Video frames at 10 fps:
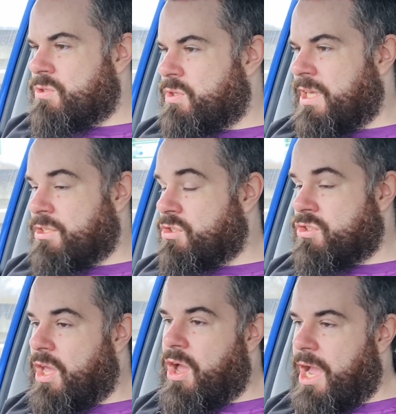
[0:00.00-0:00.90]
So you can't
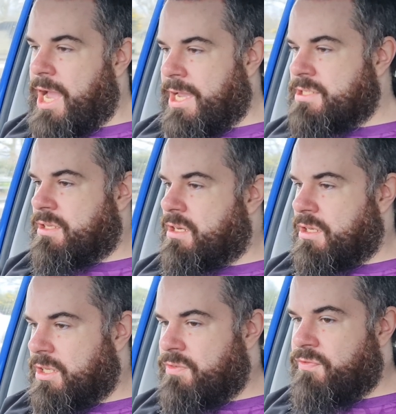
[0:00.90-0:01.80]
just
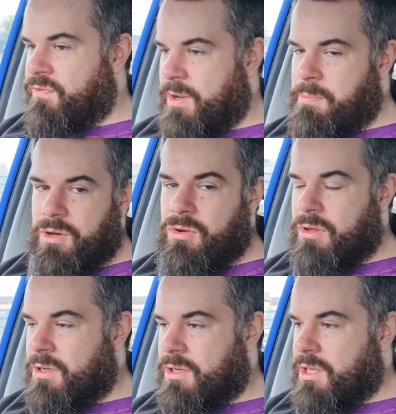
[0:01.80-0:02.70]
accidentally flip it
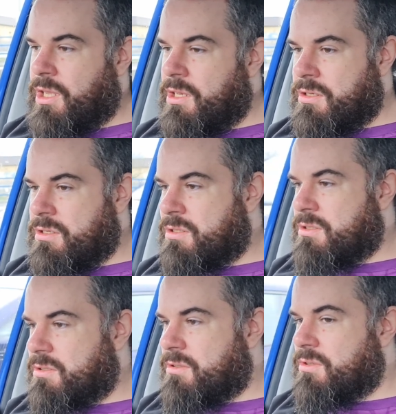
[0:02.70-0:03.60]
on and
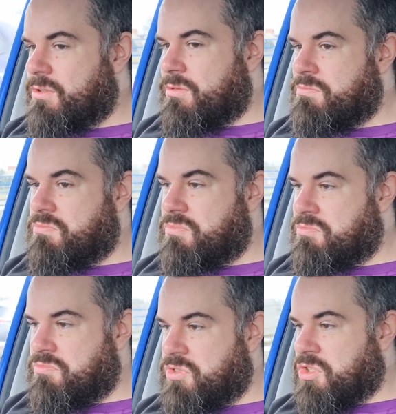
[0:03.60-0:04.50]

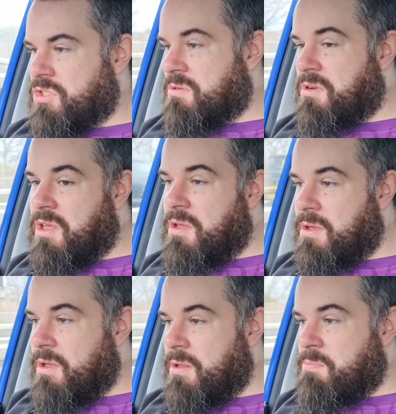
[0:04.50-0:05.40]
just
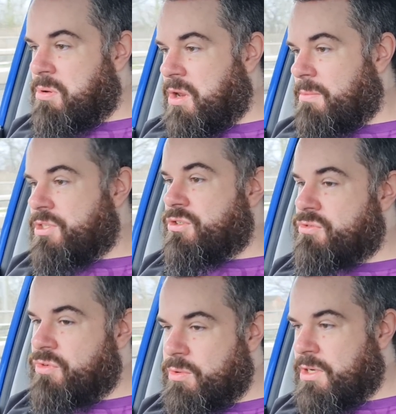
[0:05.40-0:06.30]
plummet
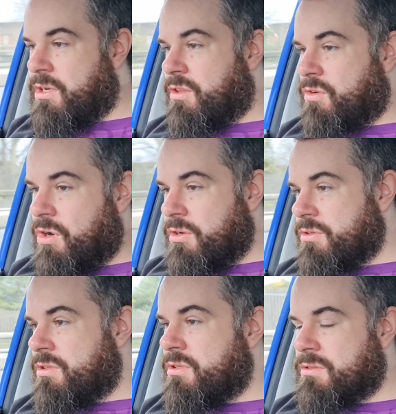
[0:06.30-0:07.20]
your drone into the
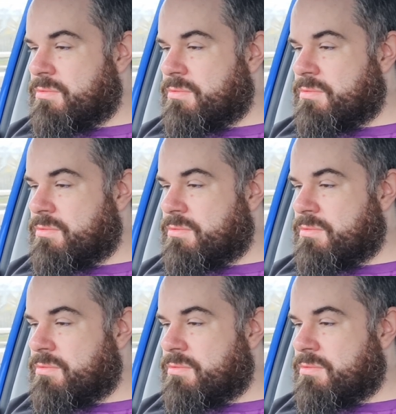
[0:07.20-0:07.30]
ground.